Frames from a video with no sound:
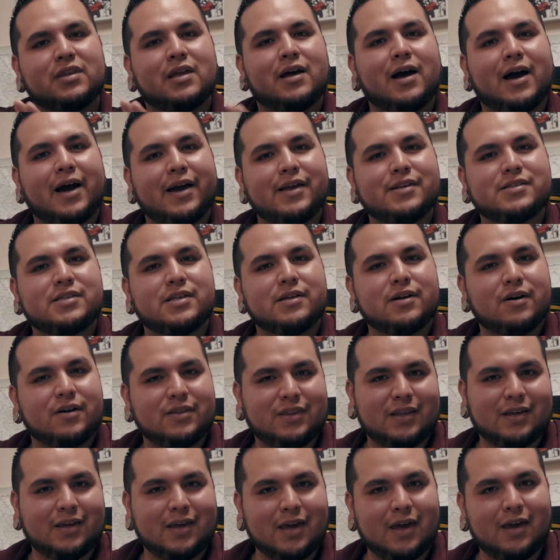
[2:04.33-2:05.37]
the icing
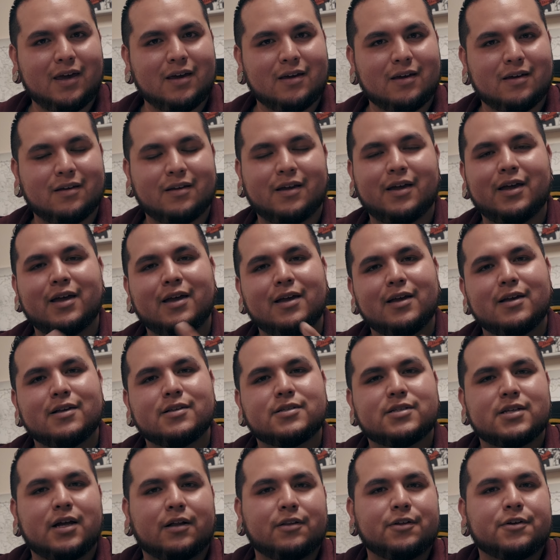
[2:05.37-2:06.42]
on the cake,
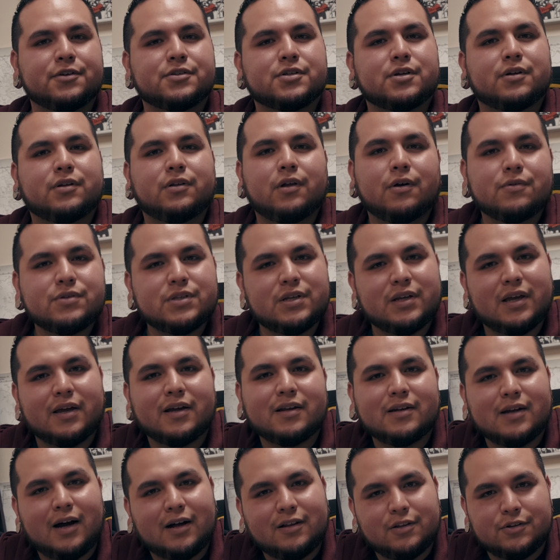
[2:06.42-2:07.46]
seller's closing
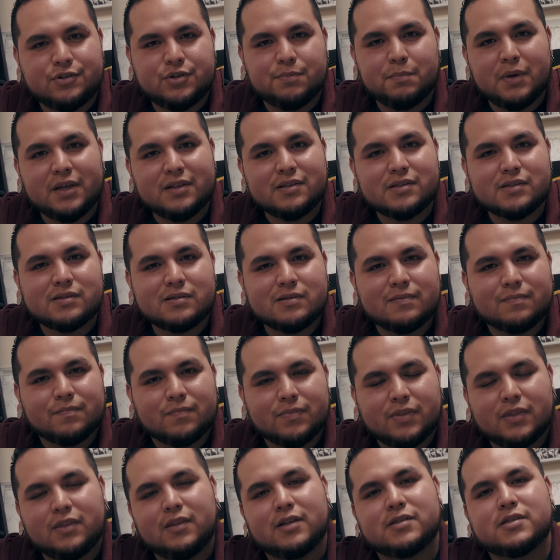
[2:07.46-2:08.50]
acknowledgments.
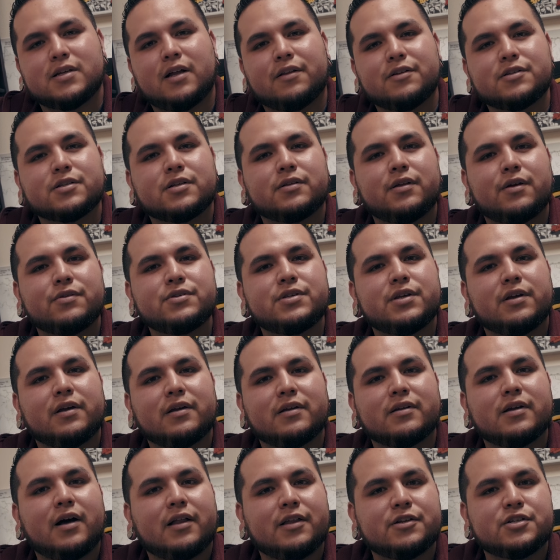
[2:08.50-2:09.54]
The seller's closing
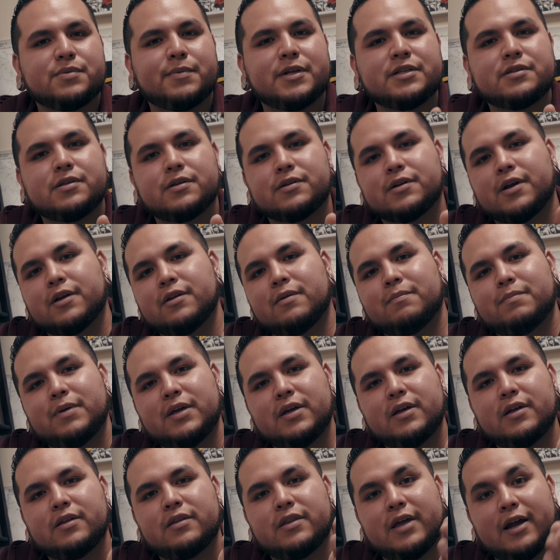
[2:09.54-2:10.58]
acknowledgments are going to
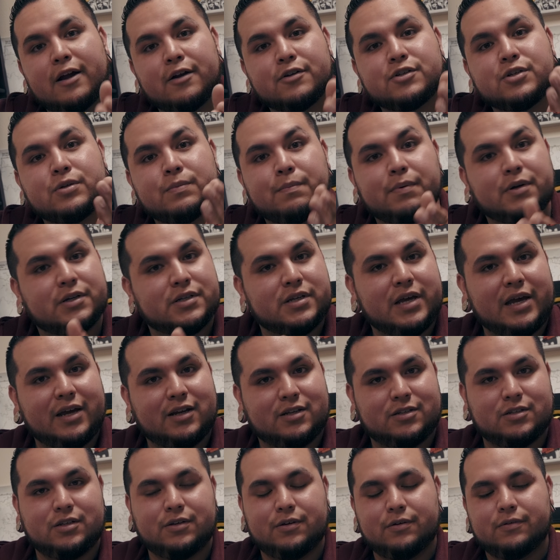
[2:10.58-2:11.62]
be there to
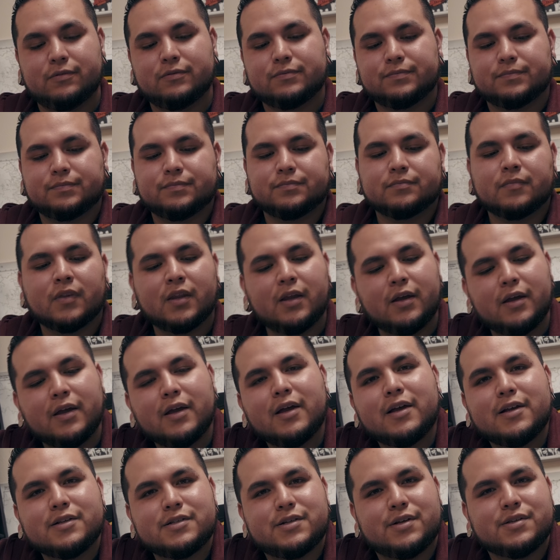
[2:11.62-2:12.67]
protect you.
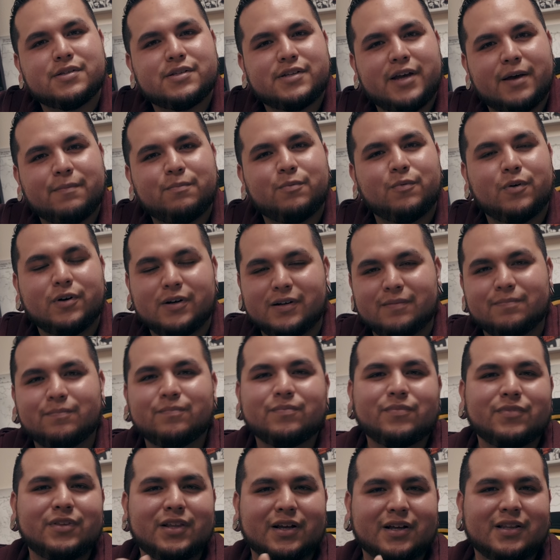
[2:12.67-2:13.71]
So step 1,
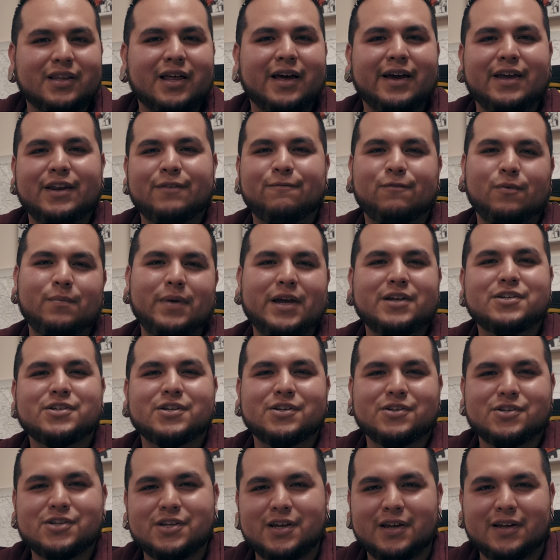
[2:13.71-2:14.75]
the client
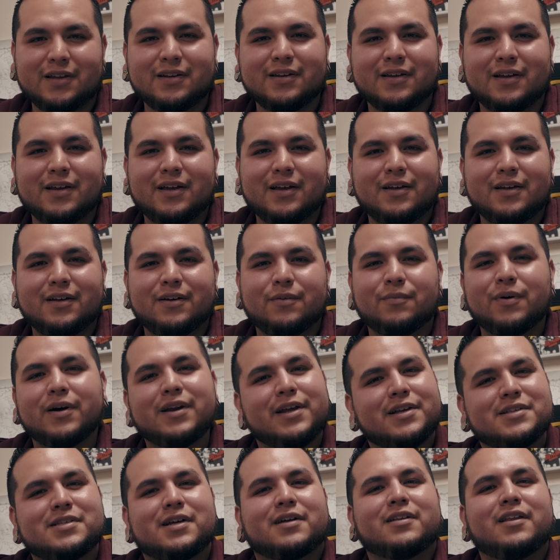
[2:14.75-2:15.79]
information sheet. What
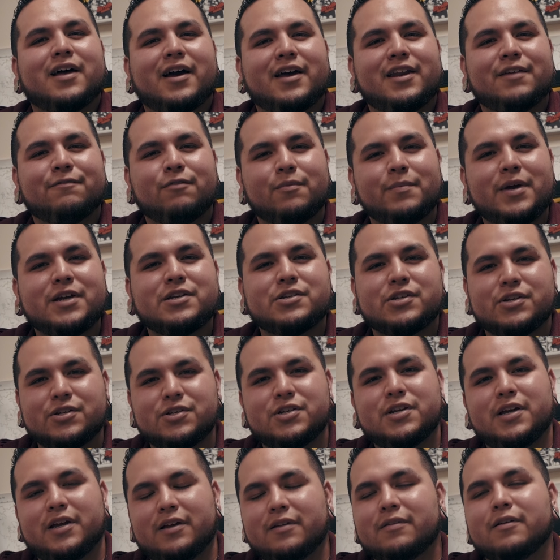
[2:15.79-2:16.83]
is a client information
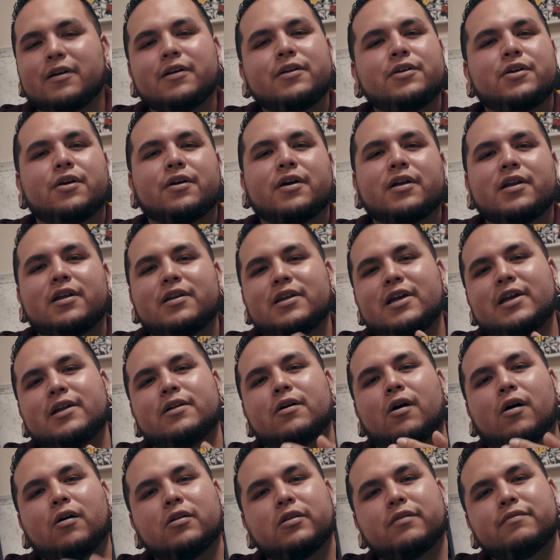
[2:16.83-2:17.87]
sheet? You're going to need
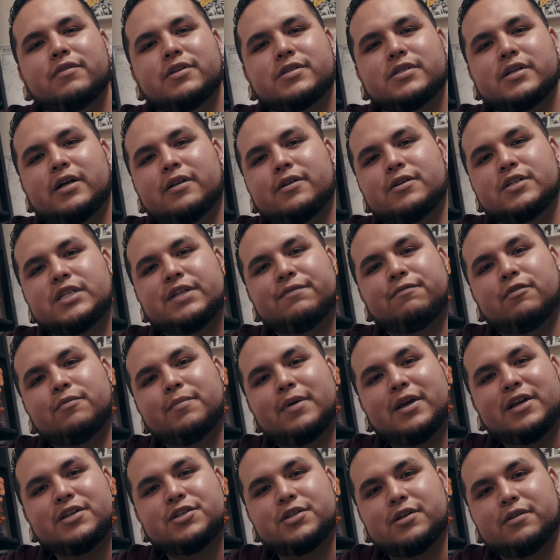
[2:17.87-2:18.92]
all of the seller's
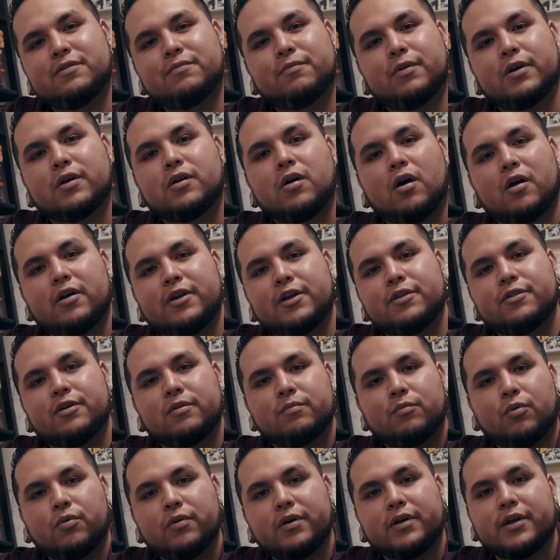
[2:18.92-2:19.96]
information regarding
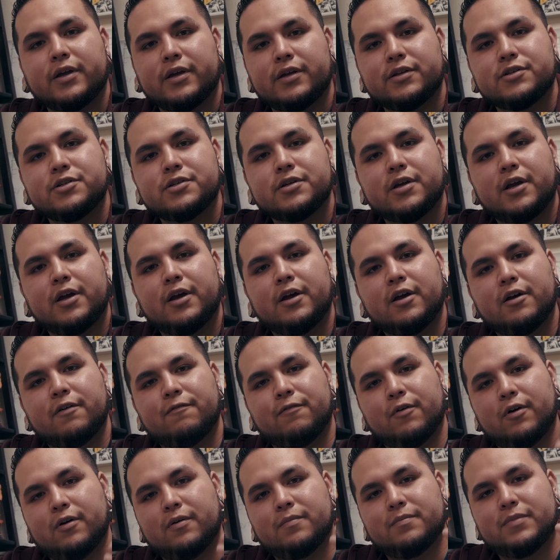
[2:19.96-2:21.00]
their mortgage,
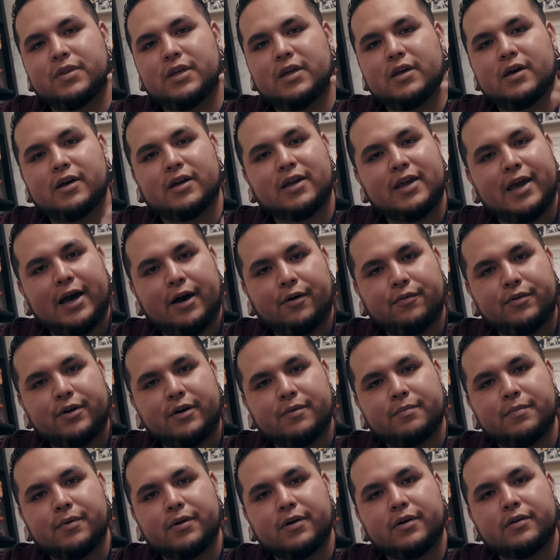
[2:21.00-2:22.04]
from the account
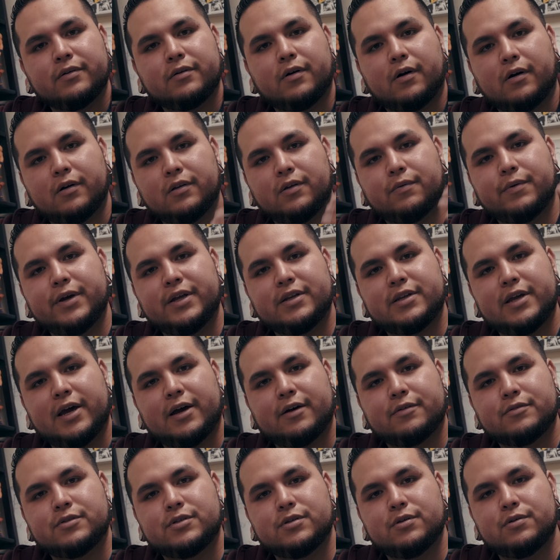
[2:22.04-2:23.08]
number all the way
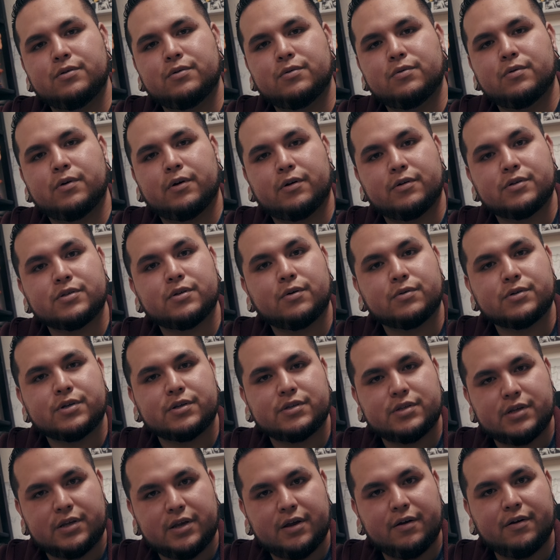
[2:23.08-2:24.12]
down to her
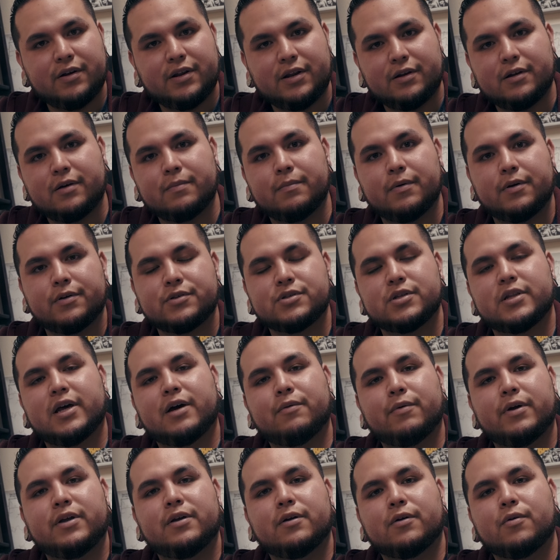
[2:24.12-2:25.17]
social security number. So
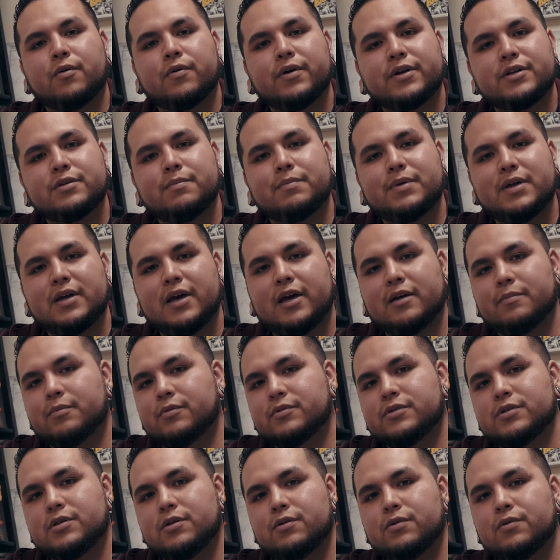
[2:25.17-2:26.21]
that way you're going to be
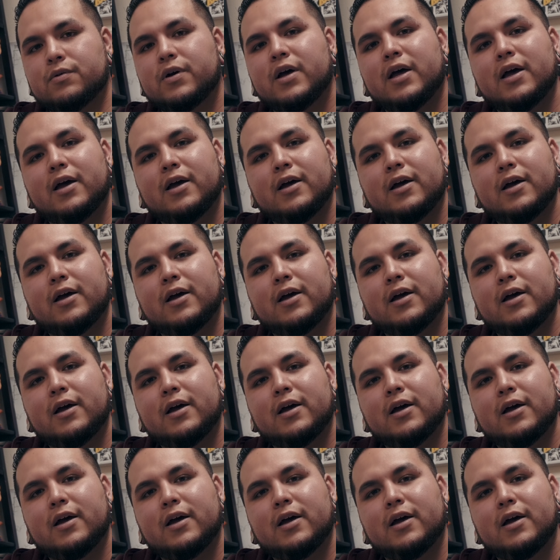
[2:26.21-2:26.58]
able to